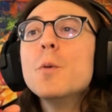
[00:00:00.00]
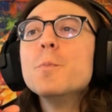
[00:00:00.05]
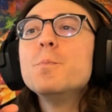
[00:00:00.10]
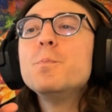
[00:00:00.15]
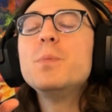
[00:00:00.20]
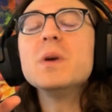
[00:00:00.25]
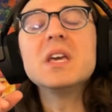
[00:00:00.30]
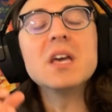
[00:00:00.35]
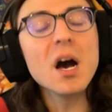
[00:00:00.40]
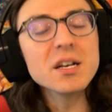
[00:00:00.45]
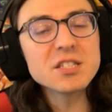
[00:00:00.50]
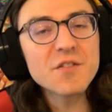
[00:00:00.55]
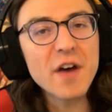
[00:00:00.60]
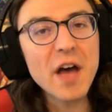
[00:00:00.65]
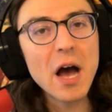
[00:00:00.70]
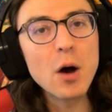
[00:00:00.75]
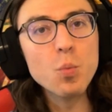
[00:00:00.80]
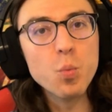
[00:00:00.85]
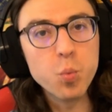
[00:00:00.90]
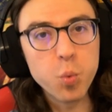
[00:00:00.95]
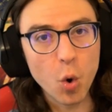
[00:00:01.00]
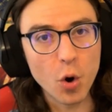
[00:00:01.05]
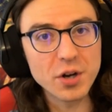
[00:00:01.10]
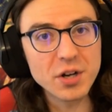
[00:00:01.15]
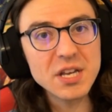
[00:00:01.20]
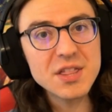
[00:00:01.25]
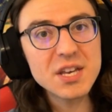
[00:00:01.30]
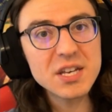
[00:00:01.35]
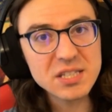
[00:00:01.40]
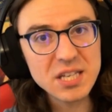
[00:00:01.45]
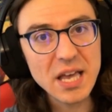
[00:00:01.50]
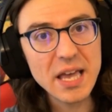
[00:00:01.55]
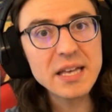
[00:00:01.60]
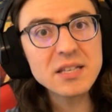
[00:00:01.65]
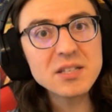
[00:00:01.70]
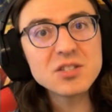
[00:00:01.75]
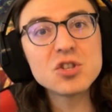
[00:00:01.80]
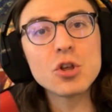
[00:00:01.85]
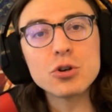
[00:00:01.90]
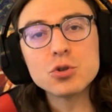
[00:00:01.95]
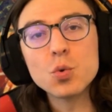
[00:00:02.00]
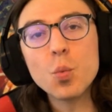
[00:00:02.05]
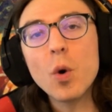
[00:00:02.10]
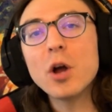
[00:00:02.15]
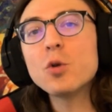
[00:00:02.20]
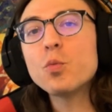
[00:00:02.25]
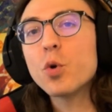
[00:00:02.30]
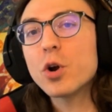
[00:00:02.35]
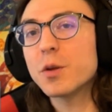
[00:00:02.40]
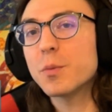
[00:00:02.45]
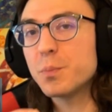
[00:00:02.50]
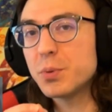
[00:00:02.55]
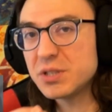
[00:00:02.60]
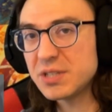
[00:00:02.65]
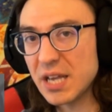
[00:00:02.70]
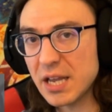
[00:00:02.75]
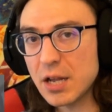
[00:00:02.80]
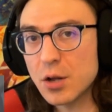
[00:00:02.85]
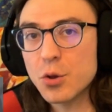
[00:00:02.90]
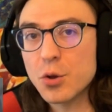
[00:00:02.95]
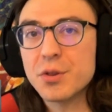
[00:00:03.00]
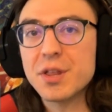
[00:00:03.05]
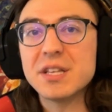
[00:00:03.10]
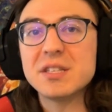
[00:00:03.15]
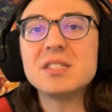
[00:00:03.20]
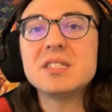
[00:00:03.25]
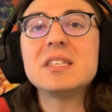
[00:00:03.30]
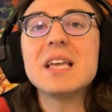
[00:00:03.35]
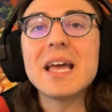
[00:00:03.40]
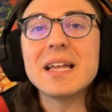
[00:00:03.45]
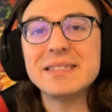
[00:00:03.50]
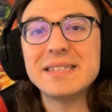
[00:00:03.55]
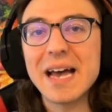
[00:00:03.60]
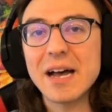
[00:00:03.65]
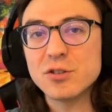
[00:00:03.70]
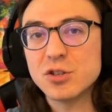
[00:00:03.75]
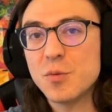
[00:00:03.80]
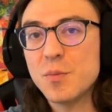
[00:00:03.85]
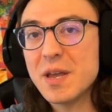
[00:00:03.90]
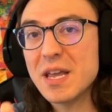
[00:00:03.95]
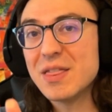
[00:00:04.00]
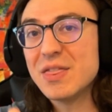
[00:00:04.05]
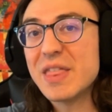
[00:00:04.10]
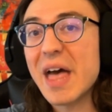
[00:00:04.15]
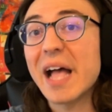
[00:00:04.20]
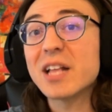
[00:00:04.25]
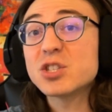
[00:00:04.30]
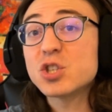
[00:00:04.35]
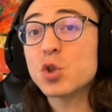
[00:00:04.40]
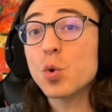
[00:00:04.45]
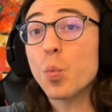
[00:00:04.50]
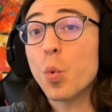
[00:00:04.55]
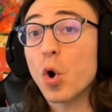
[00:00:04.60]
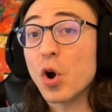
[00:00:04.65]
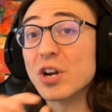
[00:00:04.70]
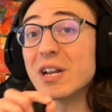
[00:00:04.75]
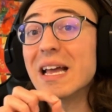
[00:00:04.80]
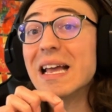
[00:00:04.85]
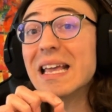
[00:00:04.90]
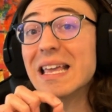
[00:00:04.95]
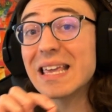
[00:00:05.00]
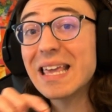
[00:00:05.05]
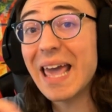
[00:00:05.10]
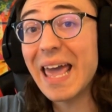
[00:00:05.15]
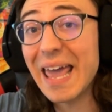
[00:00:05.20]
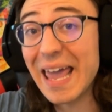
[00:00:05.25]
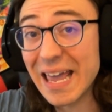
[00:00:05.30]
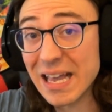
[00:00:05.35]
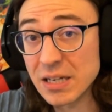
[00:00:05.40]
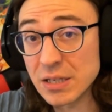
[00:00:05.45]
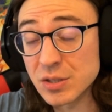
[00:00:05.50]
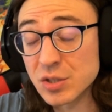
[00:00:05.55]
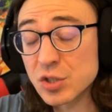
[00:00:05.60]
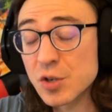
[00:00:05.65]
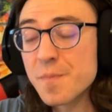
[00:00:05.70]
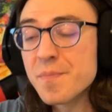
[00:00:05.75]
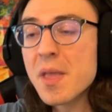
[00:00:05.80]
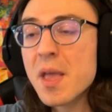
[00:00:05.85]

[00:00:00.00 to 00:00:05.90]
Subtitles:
Because of how wordy this is, there's one word in particular that stands out to me, and that's the word kings.